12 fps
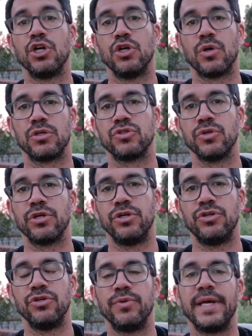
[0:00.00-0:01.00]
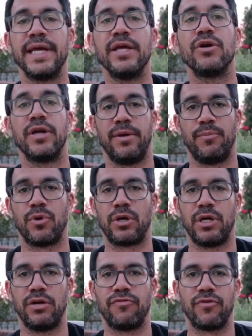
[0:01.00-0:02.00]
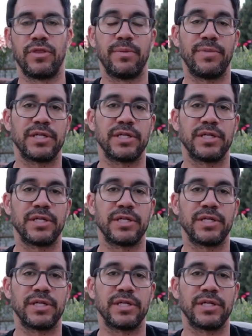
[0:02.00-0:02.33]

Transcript: you're also going to do internet marketing for them.